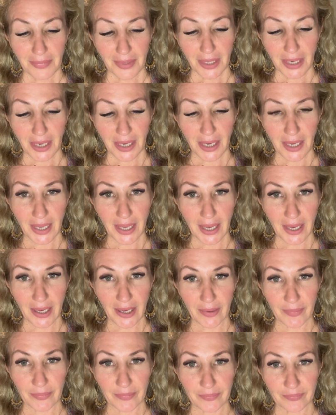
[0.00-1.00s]
I
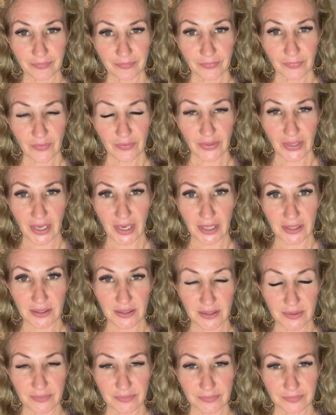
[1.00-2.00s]
am
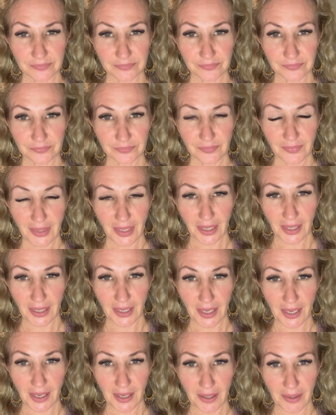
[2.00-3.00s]
that.
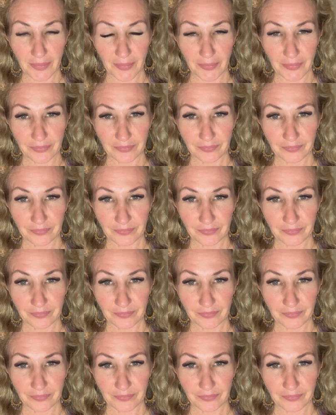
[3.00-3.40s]
I am.